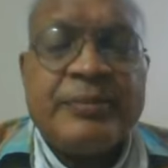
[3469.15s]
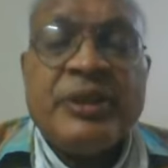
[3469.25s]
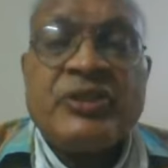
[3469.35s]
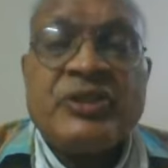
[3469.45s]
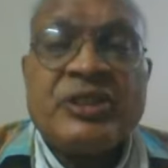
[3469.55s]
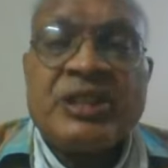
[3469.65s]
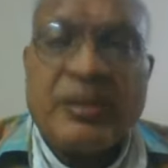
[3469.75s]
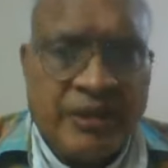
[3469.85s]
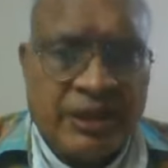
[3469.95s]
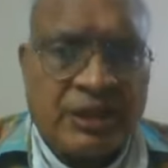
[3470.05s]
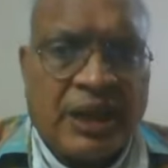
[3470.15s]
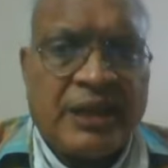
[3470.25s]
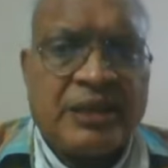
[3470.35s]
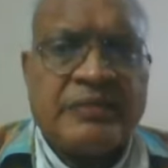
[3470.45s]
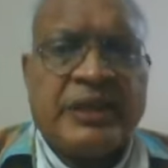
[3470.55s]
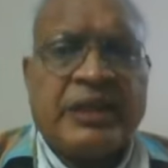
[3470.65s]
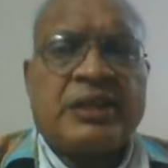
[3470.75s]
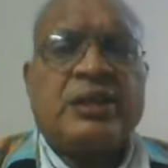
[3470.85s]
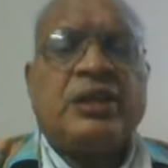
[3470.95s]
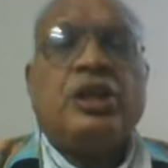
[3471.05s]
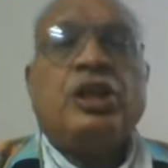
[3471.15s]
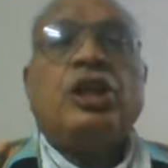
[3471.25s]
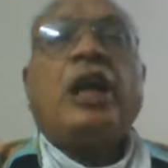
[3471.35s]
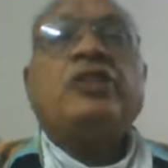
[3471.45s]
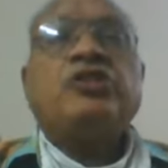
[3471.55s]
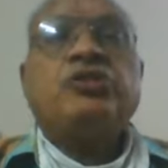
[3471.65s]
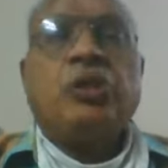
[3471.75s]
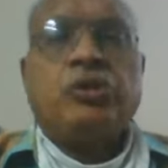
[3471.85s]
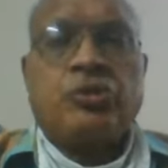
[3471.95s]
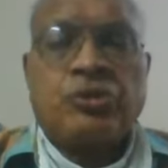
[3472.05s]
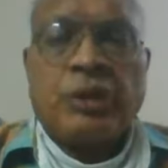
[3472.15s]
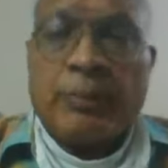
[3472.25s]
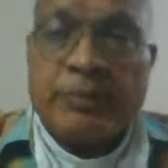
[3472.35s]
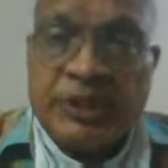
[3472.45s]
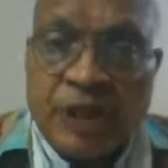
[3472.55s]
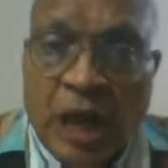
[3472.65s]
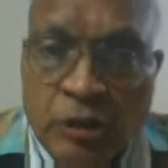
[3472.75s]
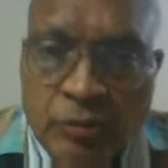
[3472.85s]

means civil trial, where you have to go through complete